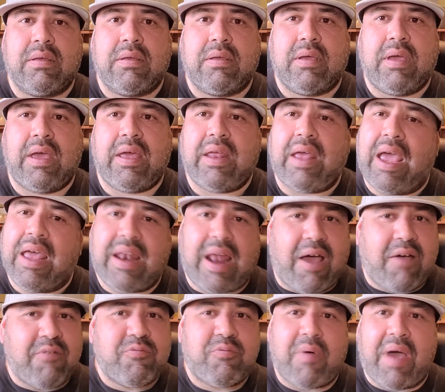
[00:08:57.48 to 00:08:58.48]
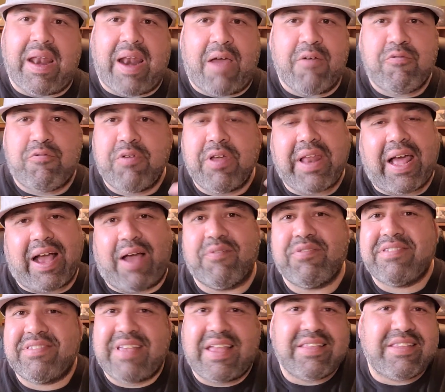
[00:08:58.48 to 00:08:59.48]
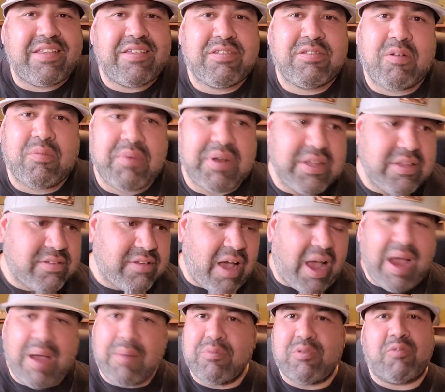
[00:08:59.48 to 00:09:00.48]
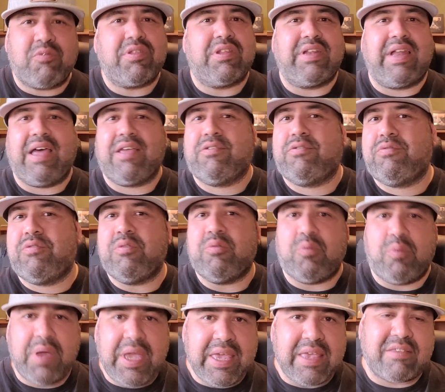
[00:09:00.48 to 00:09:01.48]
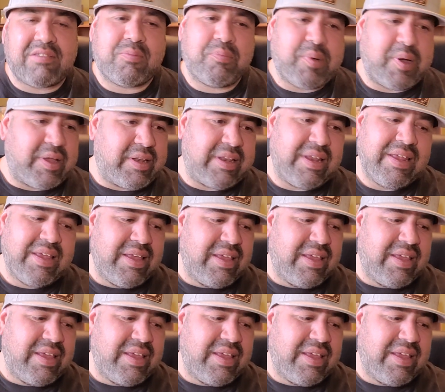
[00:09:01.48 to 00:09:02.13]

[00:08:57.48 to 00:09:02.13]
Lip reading: And I feel like I've said this so many times over the last few weeks, but